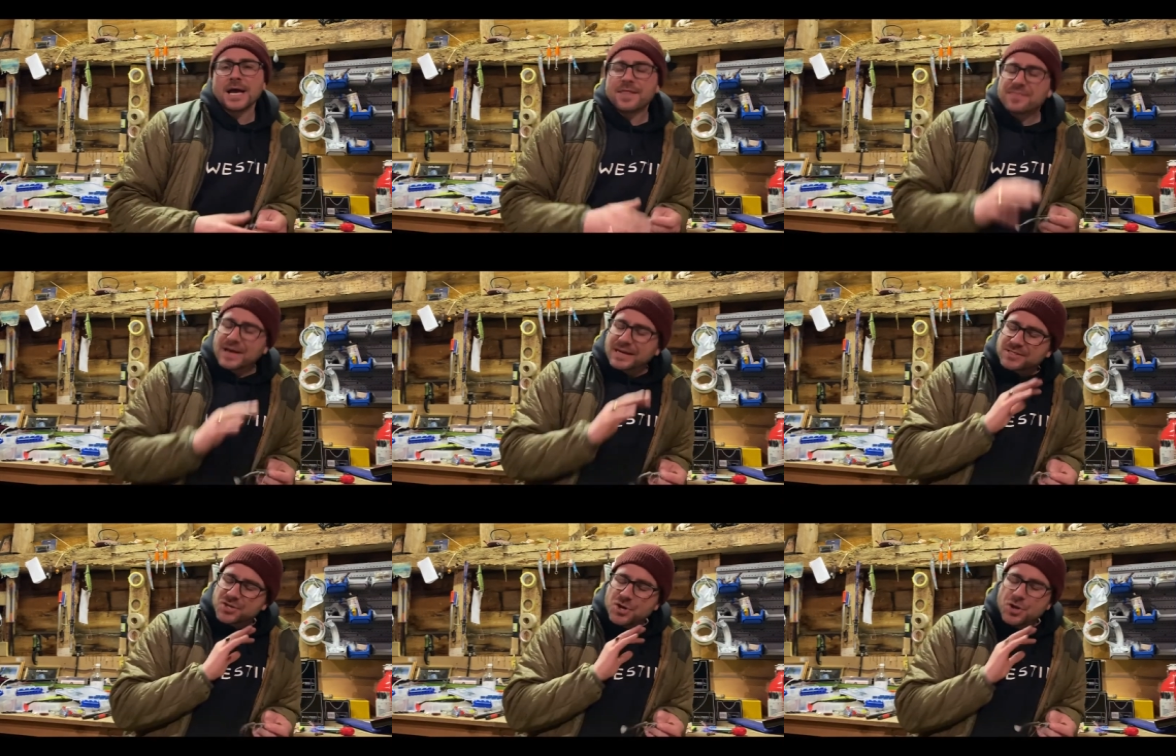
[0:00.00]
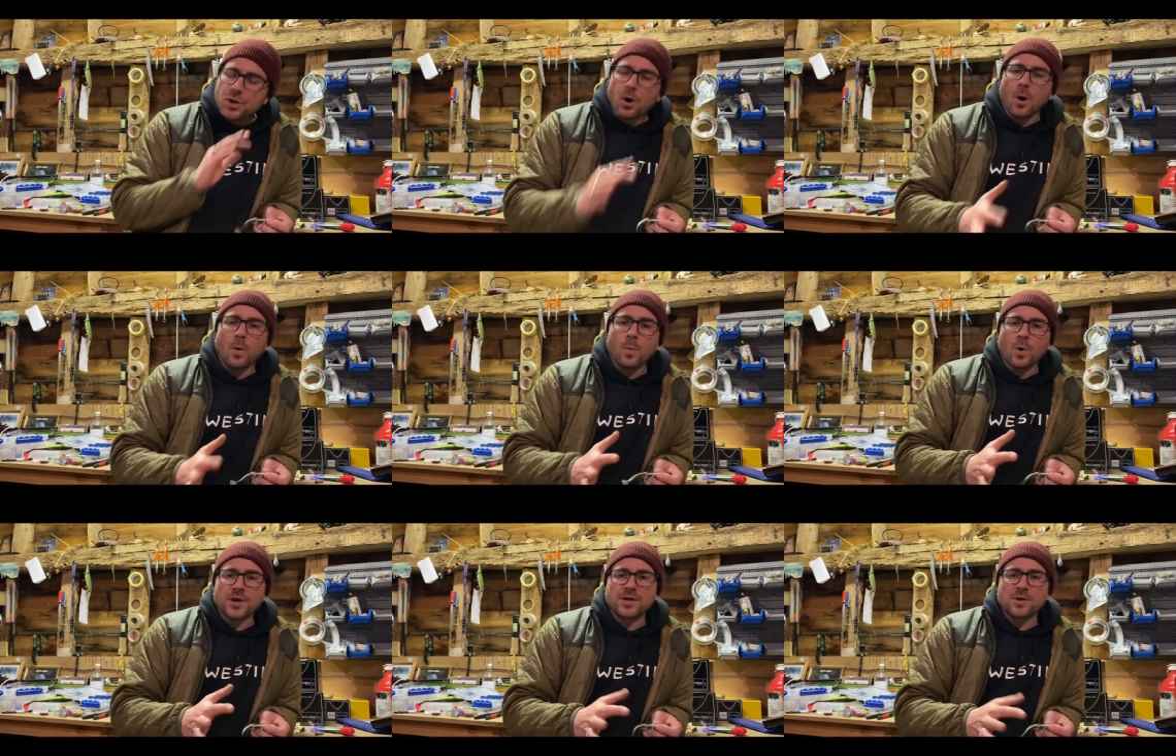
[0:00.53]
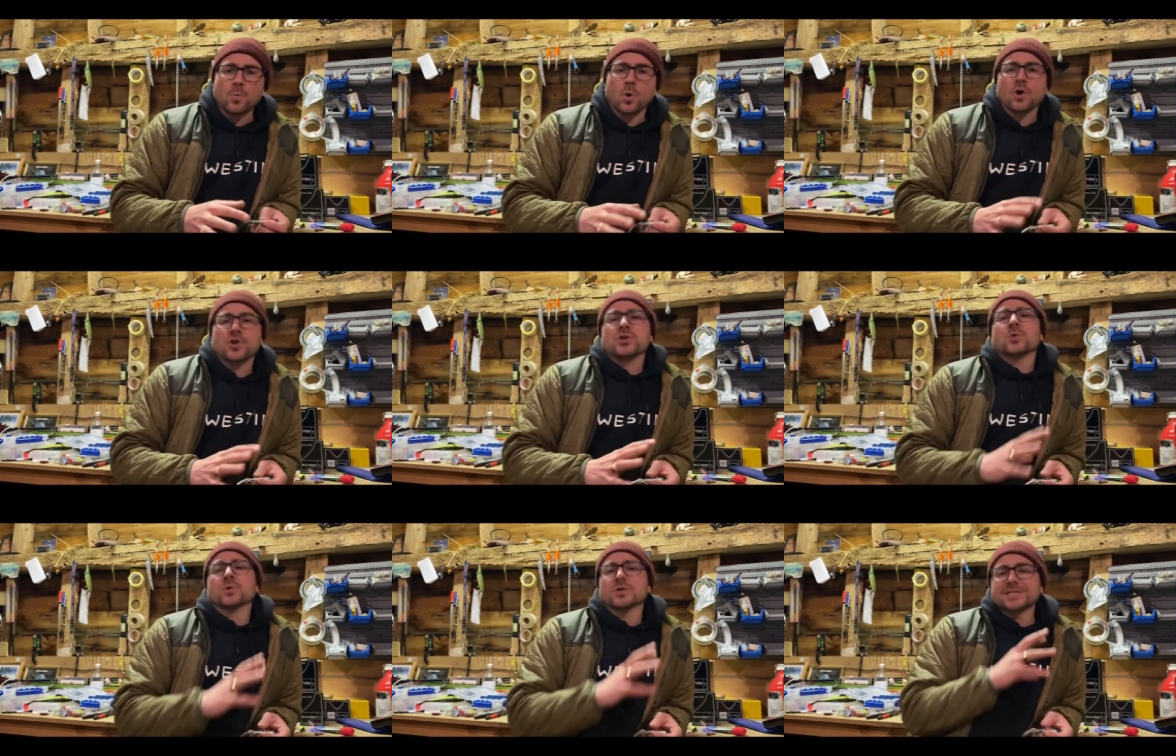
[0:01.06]
That's not what you
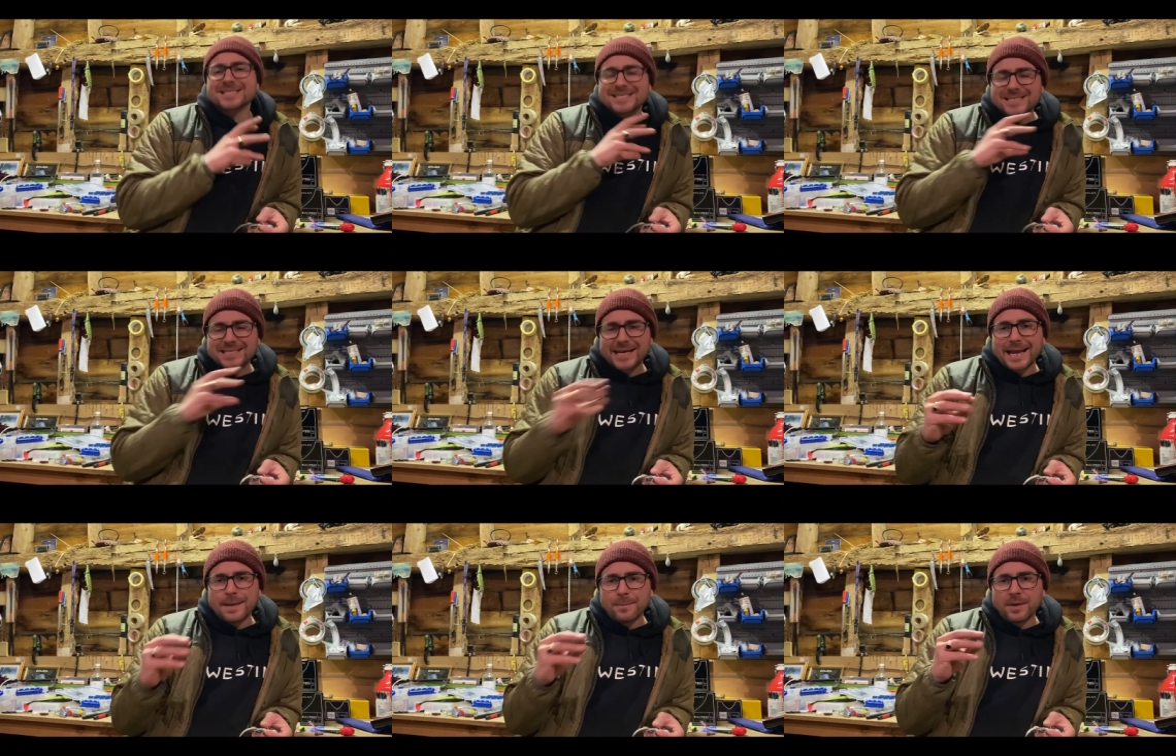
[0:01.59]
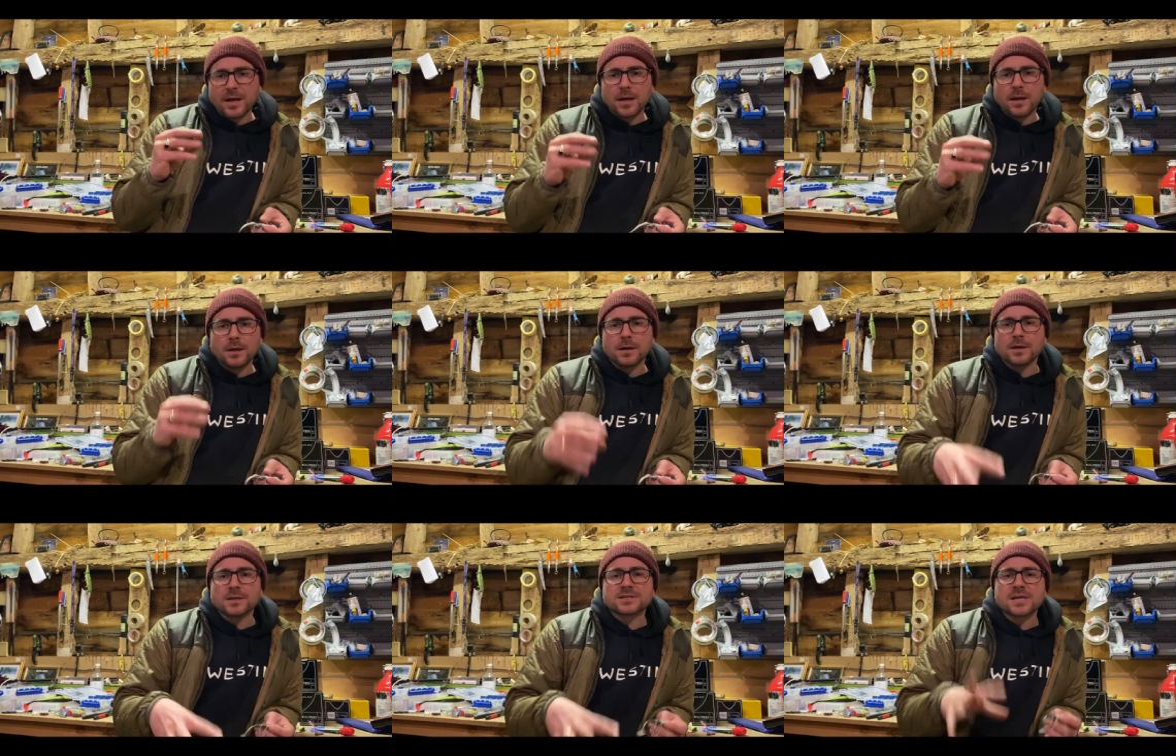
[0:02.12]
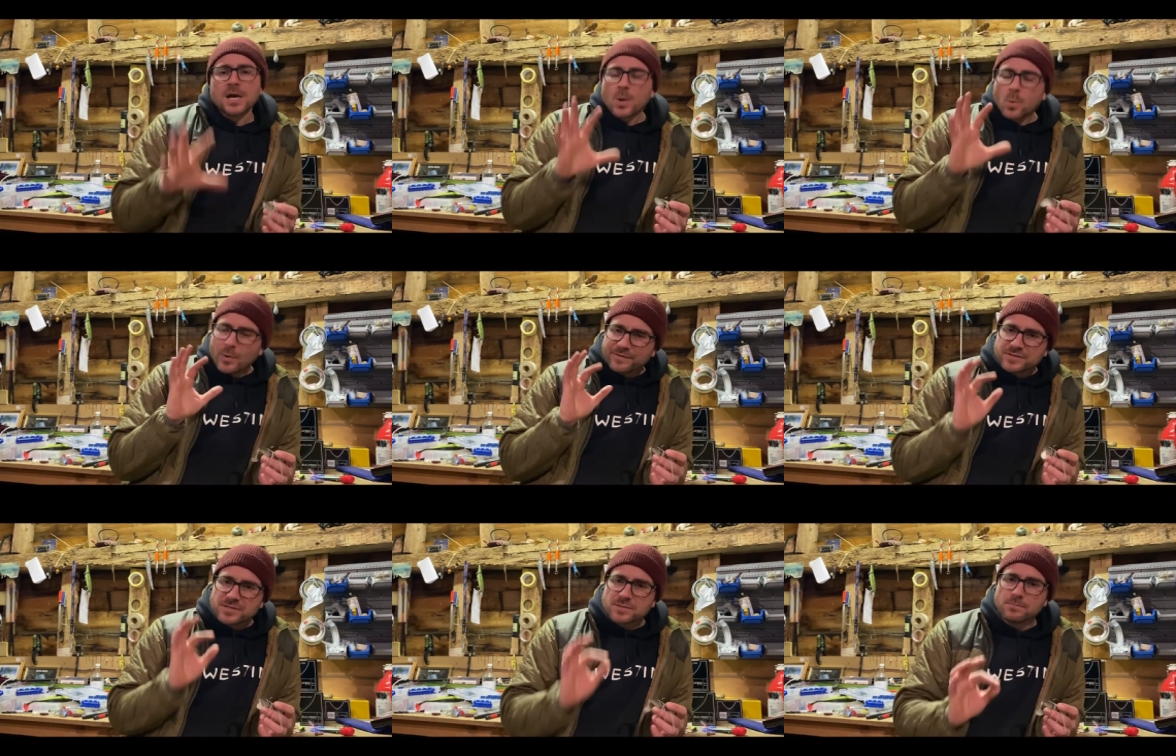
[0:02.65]
want. You want slimmer lures
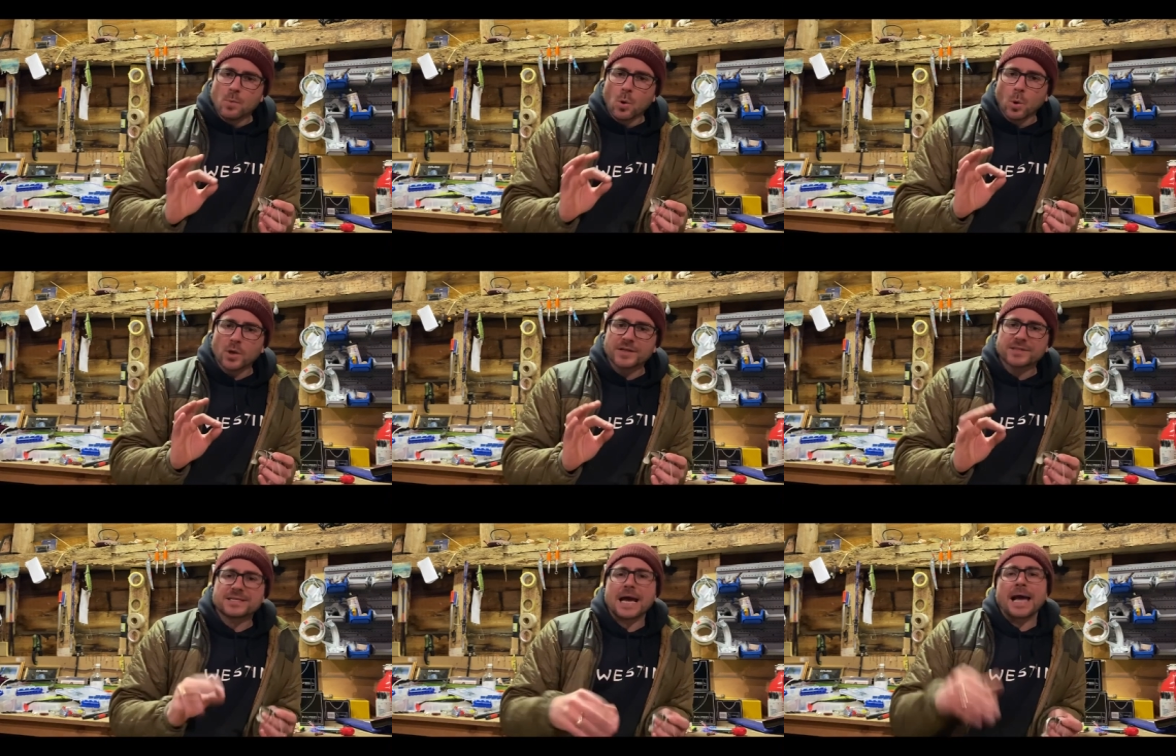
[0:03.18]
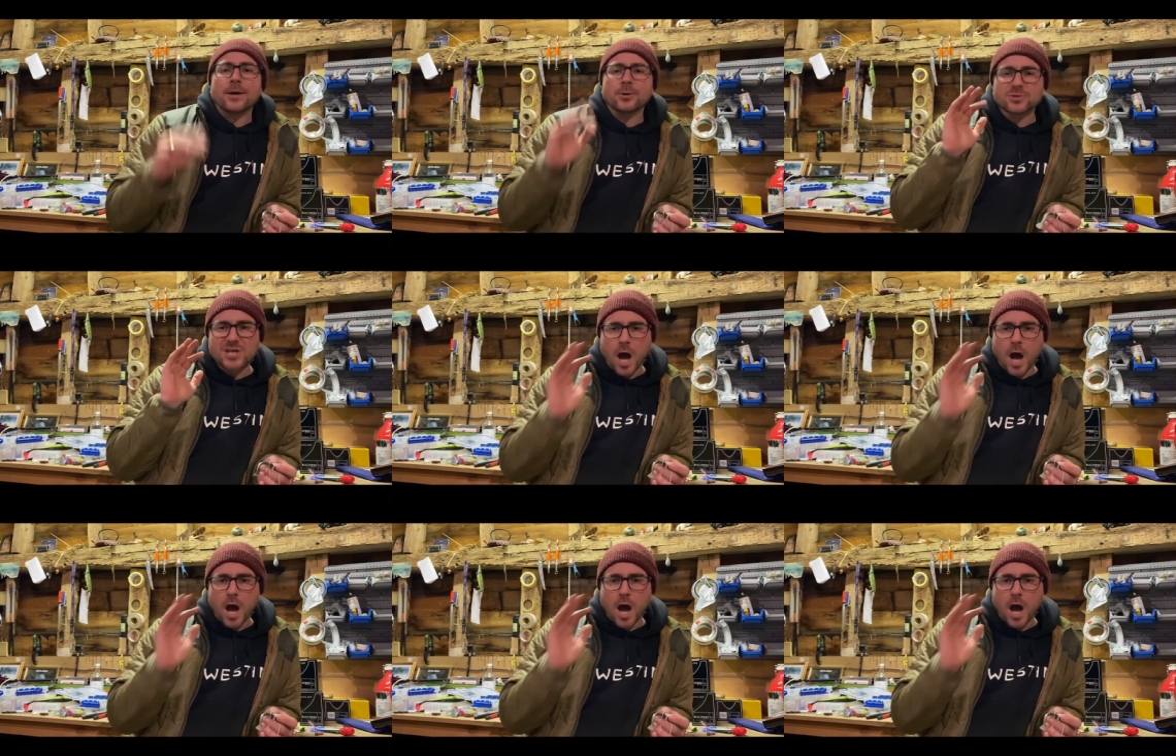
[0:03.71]
with smaller tails,